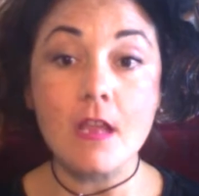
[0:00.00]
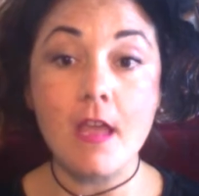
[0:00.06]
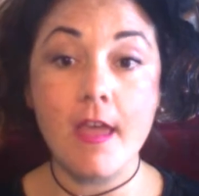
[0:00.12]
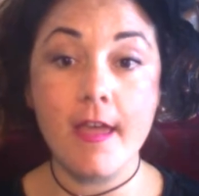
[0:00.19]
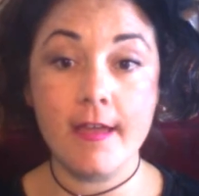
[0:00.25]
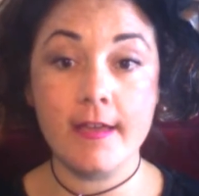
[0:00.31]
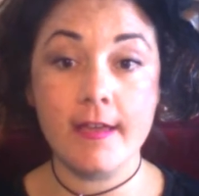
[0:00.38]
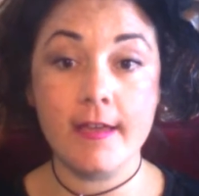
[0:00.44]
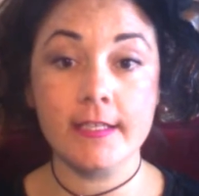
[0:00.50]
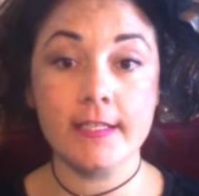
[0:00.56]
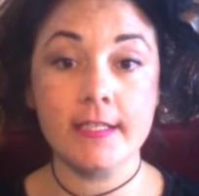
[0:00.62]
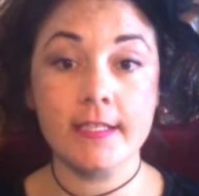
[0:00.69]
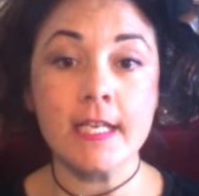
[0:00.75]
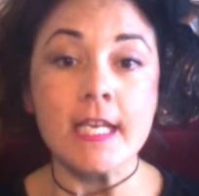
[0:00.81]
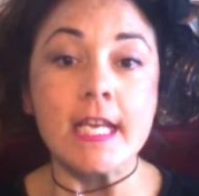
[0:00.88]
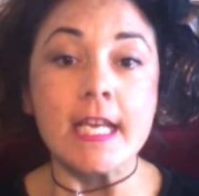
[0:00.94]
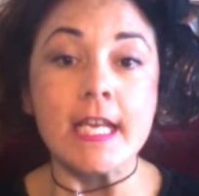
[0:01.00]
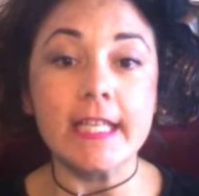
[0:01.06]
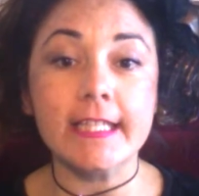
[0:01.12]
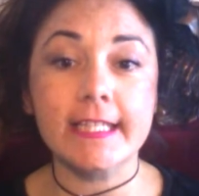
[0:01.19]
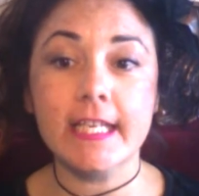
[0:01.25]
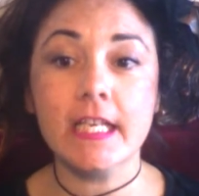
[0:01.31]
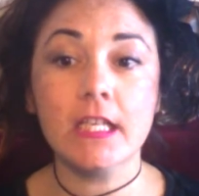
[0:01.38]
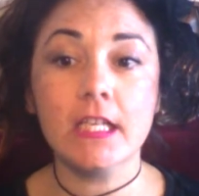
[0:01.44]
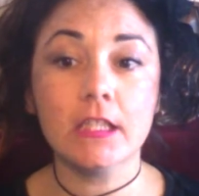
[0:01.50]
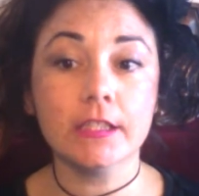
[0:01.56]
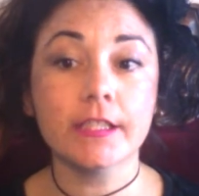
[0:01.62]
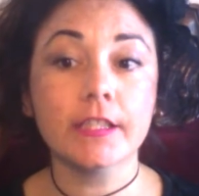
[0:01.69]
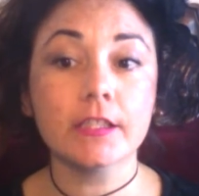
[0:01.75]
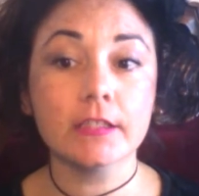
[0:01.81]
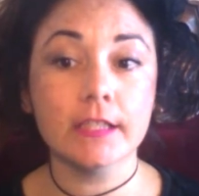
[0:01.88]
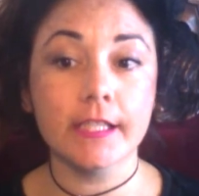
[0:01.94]
and it's seeing
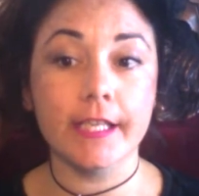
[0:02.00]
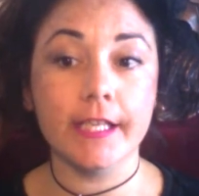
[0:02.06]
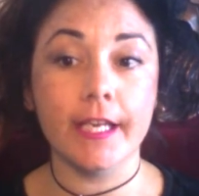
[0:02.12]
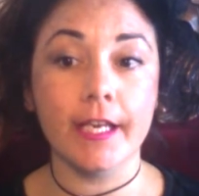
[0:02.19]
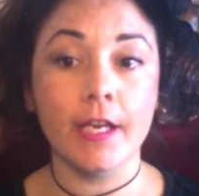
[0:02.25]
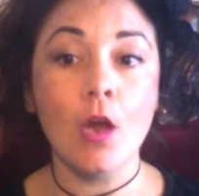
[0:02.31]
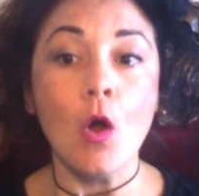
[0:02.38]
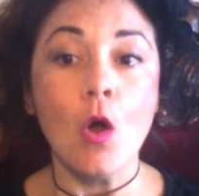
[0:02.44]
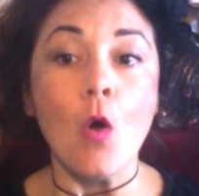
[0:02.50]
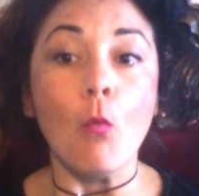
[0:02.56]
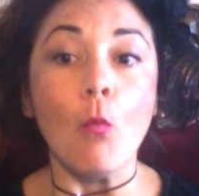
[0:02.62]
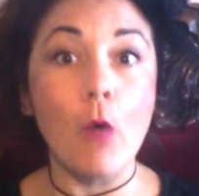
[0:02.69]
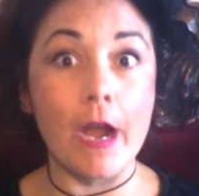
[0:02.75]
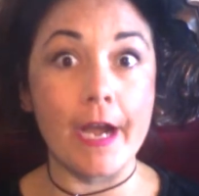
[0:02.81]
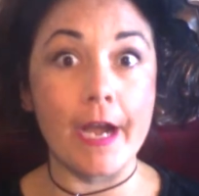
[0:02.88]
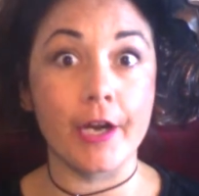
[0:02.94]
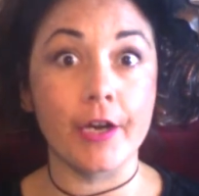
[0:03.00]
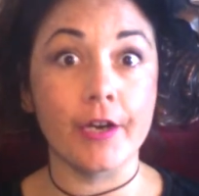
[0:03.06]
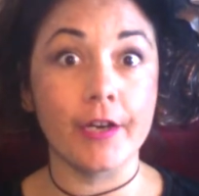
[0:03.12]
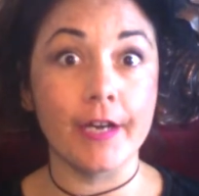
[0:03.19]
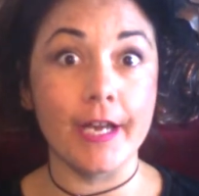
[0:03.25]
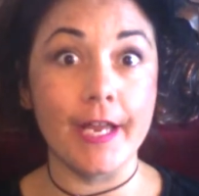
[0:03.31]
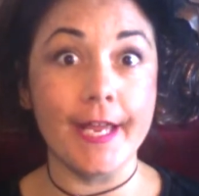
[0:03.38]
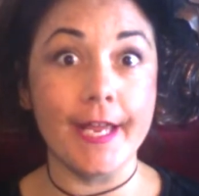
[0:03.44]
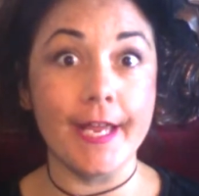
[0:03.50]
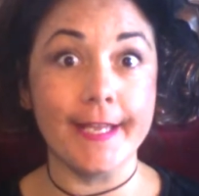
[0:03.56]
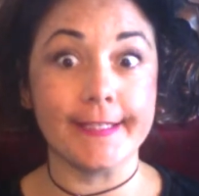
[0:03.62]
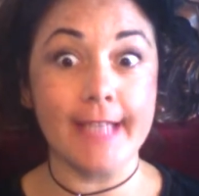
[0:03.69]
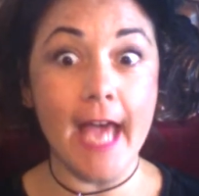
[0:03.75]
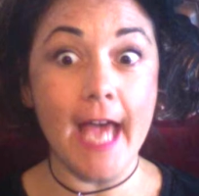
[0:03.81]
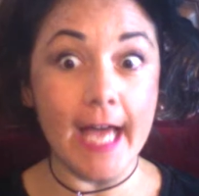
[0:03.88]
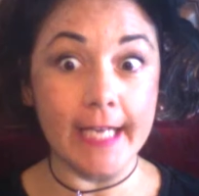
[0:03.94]
clearly where
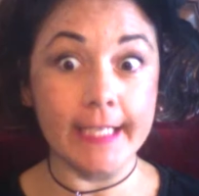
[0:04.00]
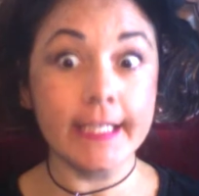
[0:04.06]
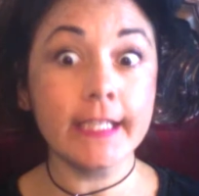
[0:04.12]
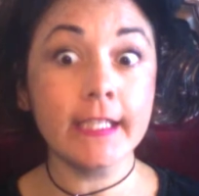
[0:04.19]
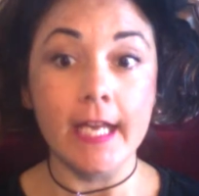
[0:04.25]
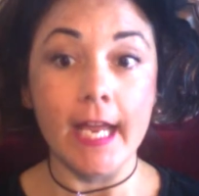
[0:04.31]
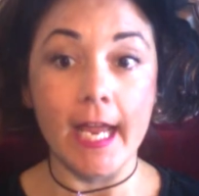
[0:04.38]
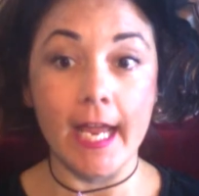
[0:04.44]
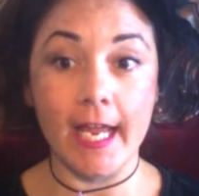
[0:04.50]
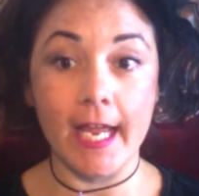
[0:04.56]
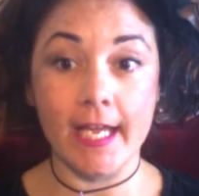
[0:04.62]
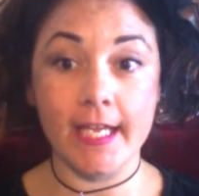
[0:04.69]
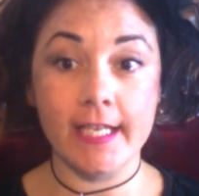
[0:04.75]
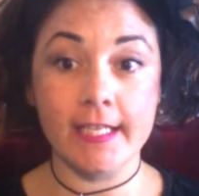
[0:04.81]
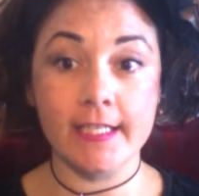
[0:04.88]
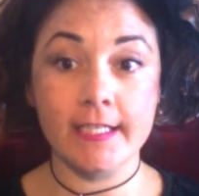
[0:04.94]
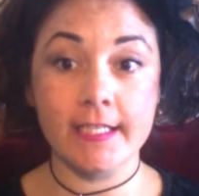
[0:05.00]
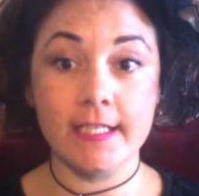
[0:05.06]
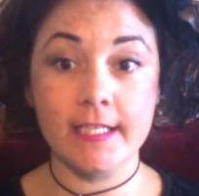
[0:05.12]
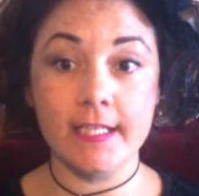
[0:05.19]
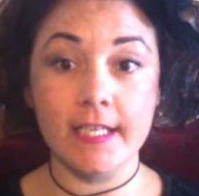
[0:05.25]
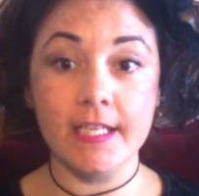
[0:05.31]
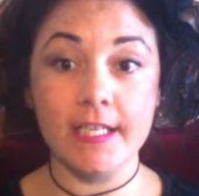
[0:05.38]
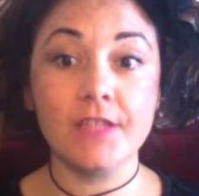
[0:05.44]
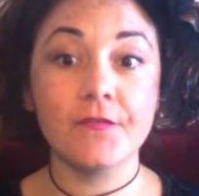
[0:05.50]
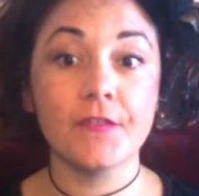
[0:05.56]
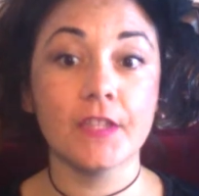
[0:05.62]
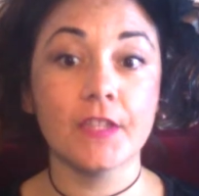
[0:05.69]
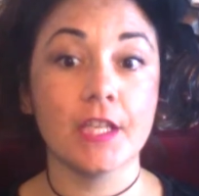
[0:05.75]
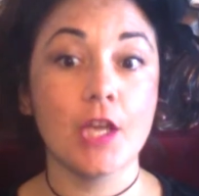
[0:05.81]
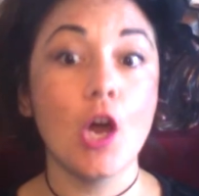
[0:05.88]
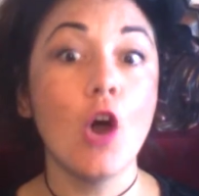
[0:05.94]
it's heading and is
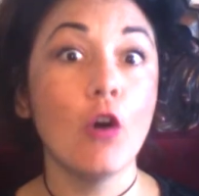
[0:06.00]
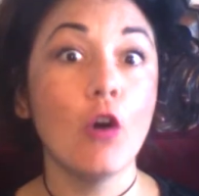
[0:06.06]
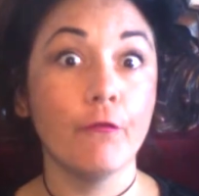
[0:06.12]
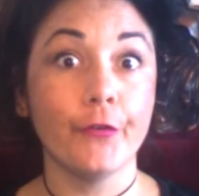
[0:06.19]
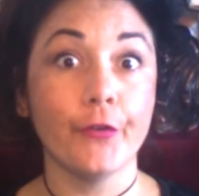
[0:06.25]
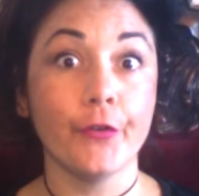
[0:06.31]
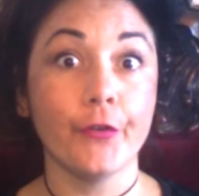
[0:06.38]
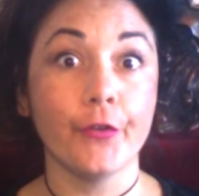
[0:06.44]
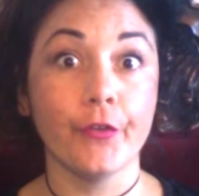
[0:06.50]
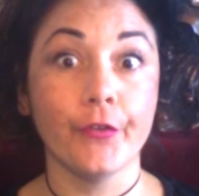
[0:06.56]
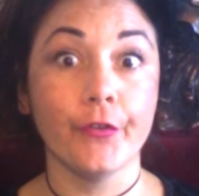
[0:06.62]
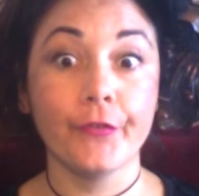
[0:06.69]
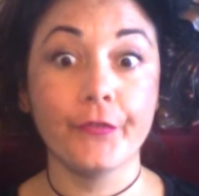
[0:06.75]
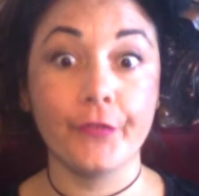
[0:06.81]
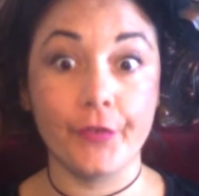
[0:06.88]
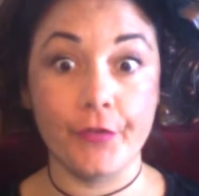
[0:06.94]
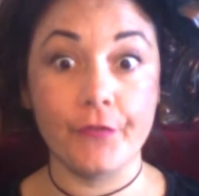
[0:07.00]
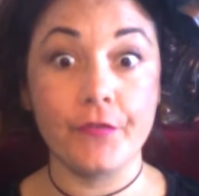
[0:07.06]
feeling hopeful for the